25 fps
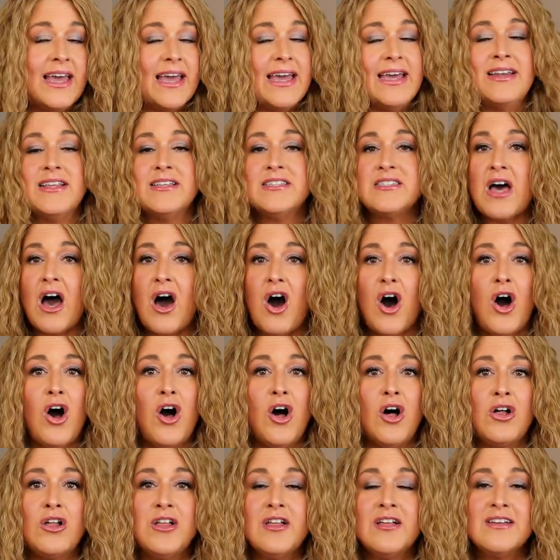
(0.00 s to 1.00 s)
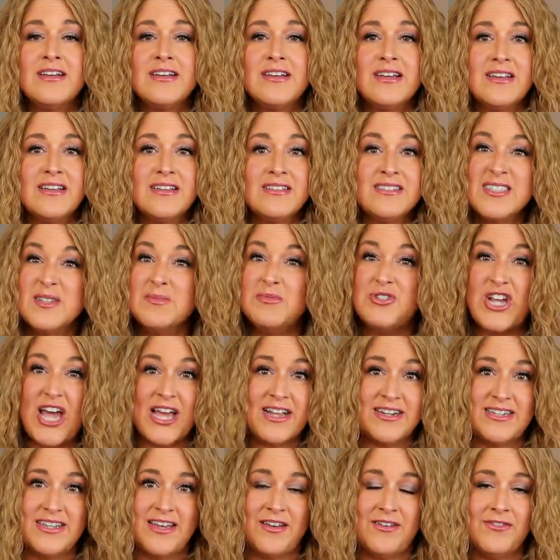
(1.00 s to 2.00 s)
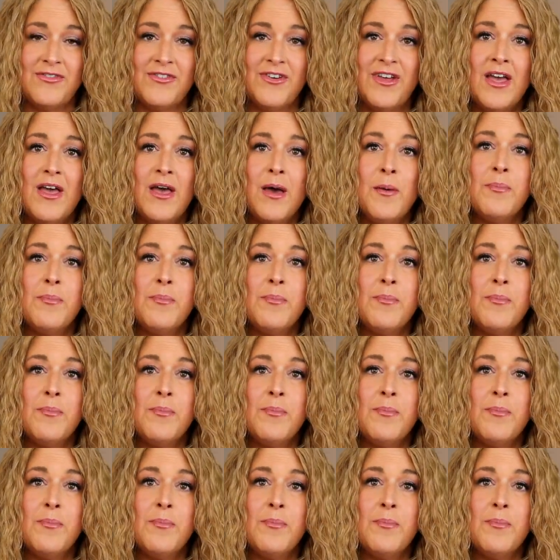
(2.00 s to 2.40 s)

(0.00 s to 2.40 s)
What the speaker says: and it's all subjective.